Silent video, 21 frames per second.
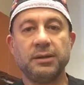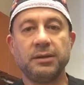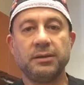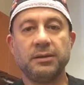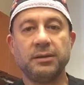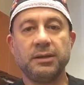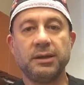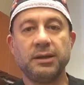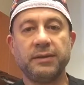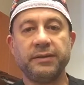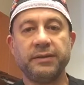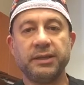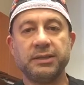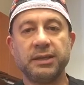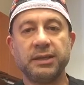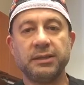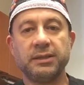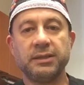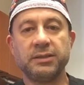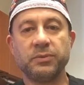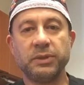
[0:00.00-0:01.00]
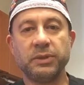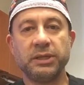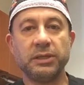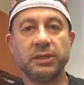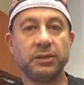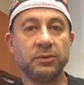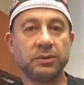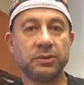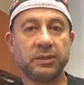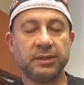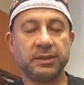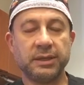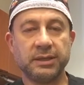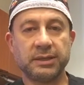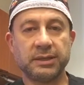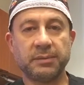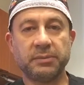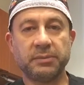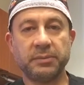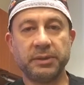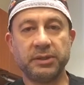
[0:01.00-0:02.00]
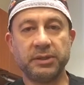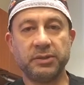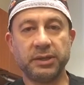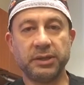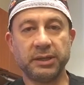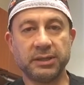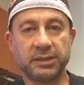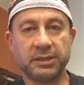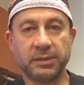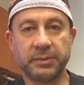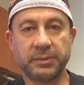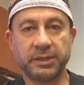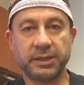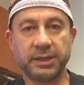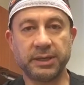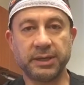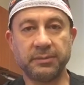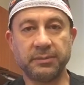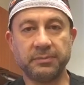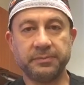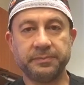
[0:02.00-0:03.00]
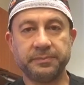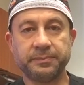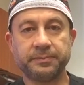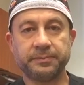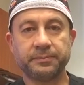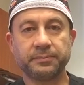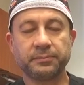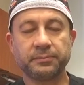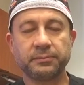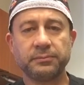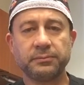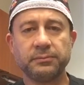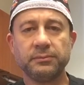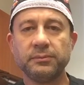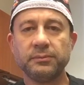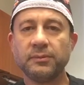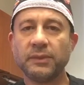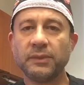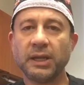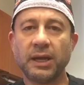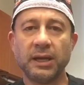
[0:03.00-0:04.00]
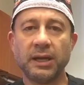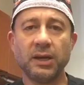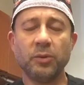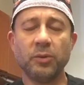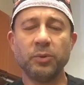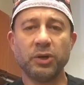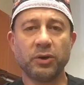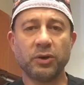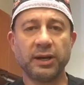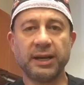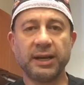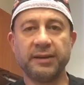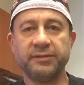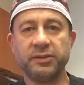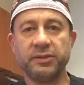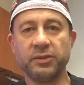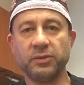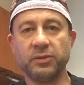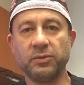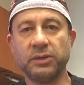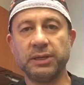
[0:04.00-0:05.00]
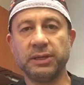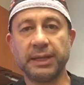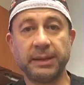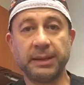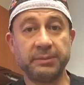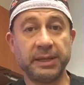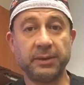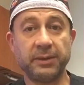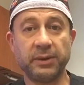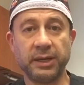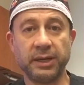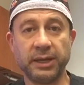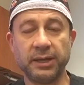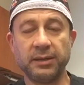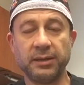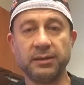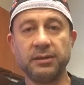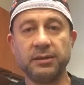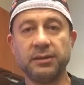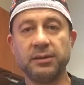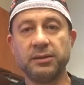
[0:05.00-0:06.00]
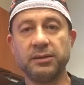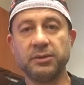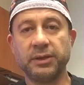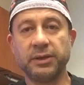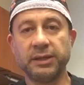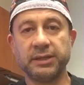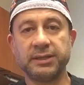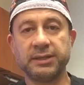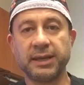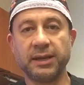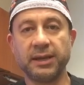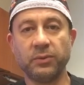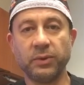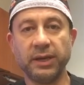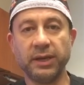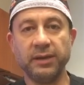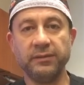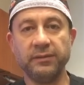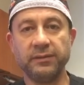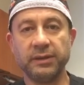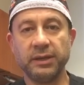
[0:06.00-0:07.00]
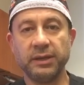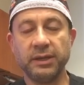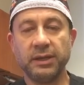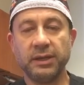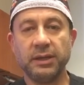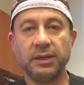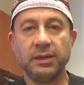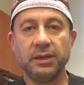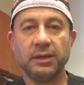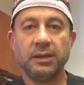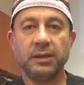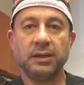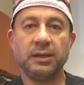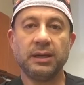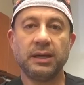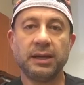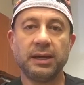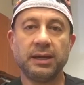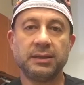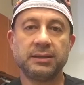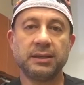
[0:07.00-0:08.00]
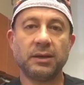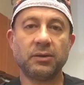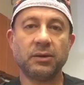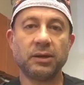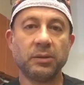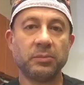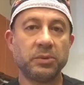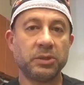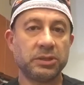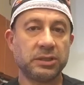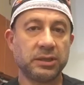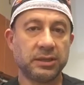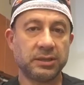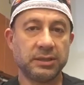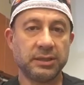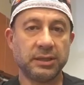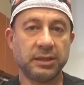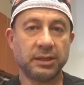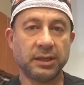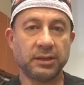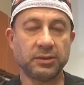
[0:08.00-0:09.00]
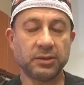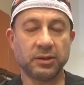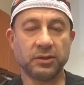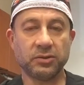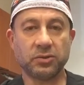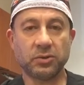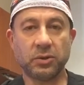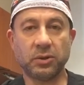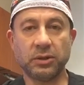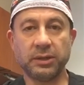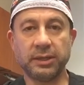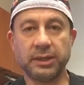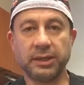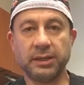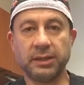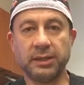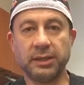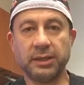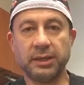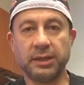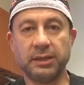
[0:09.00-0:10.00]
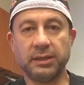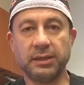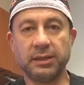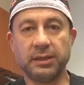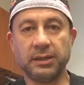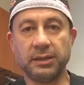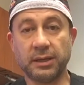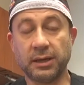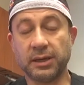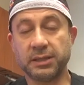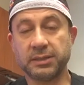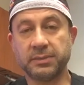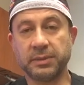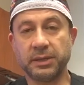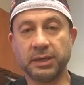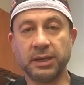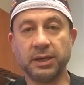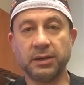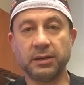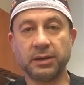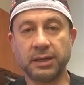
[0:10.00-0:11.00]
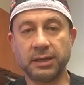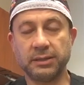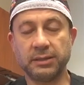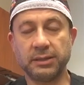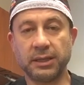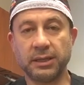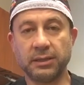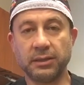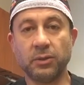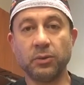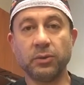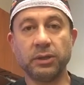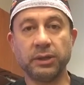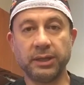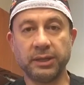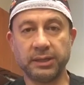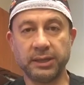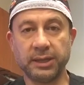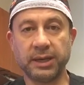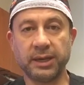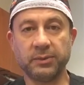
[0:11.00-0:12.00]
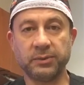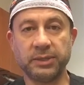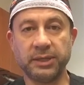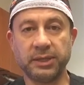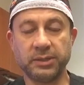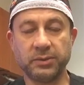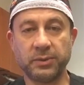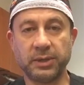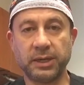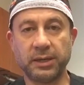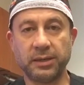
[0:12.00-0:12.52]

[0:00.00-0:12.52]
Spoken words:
Having said this, we did loosen things up a bit during the summertime. I hope we don't have to clamp down again during the second wave, as our numbers are still under control in the hospital here and locally in the county as well.